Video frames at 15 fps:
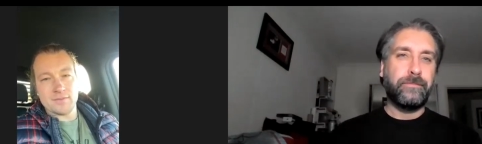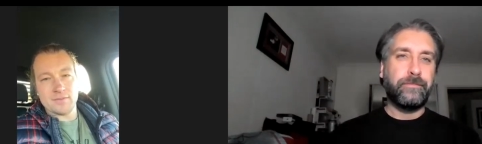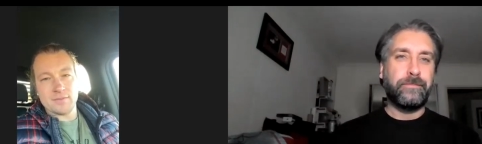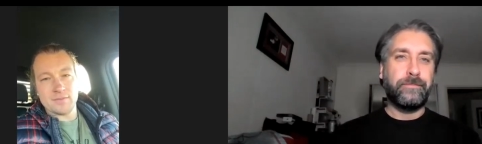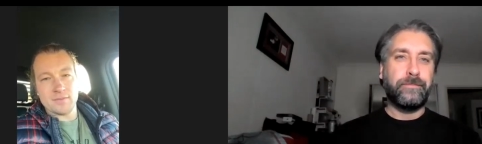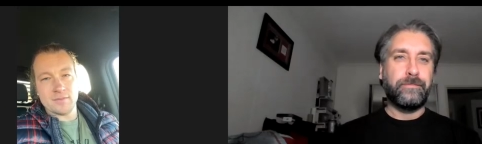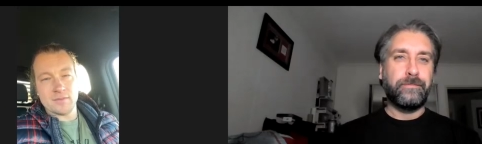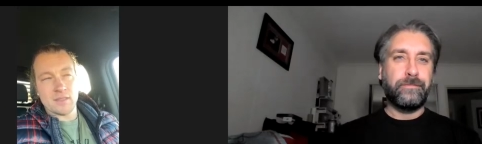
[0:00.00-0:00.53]

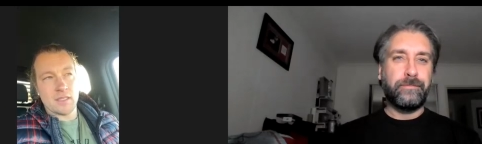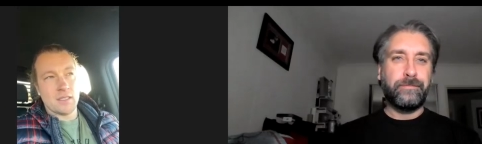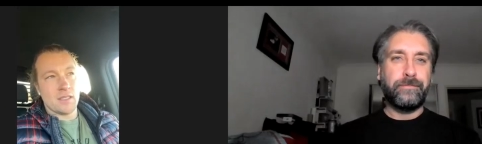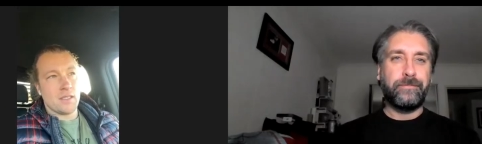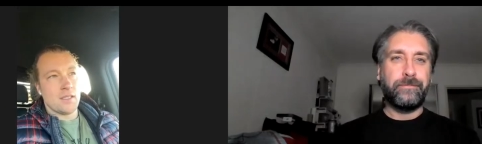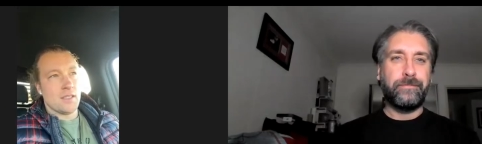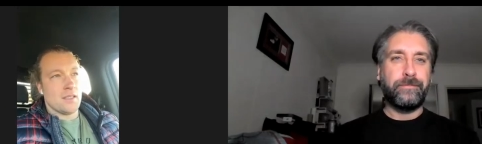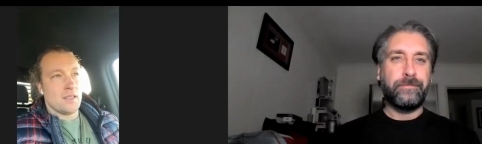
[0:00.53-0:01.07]

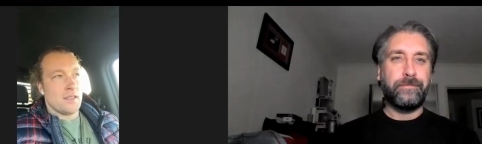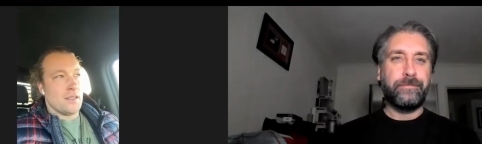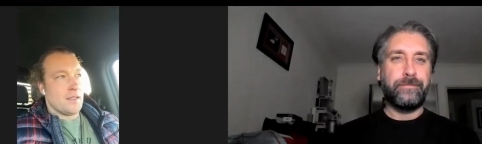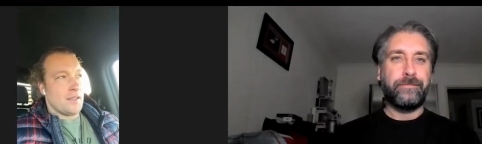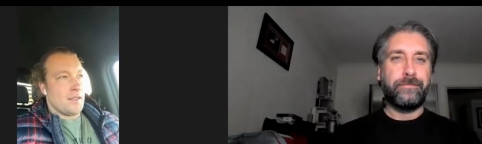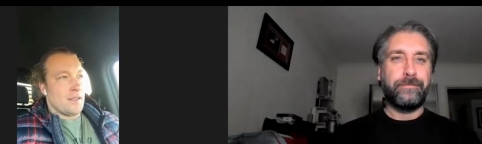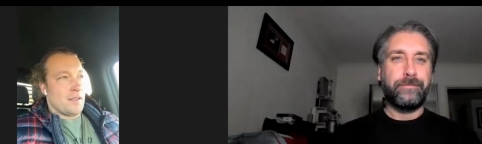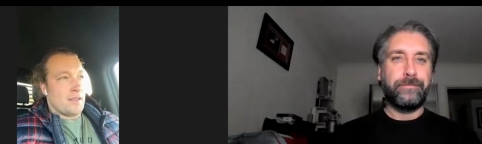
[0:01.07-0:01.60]

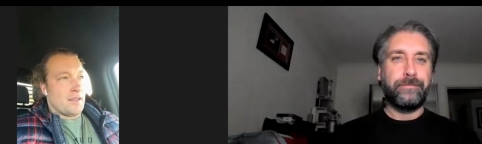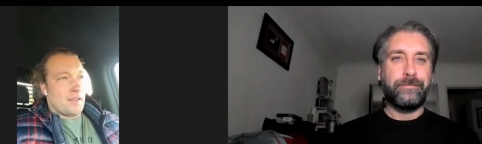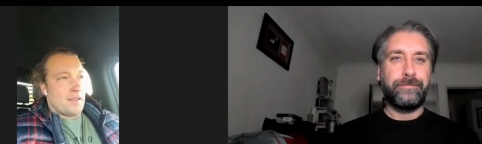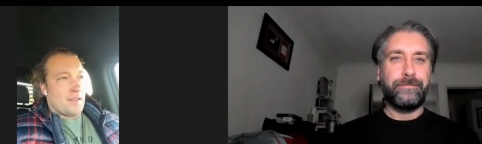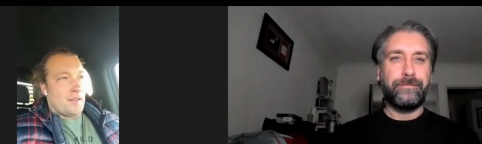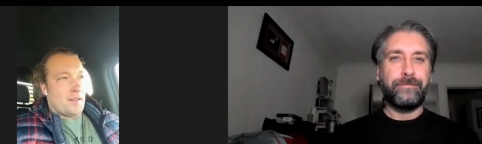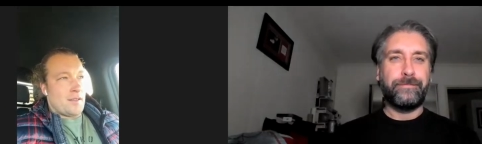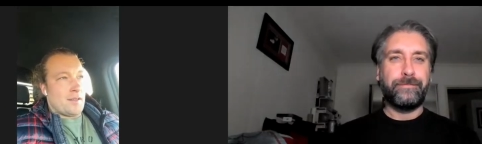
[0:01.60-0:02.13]

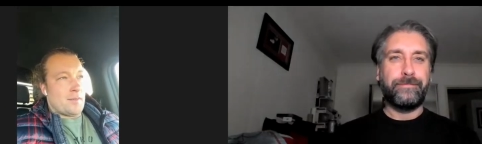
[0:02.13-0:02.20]
Nobody speaks.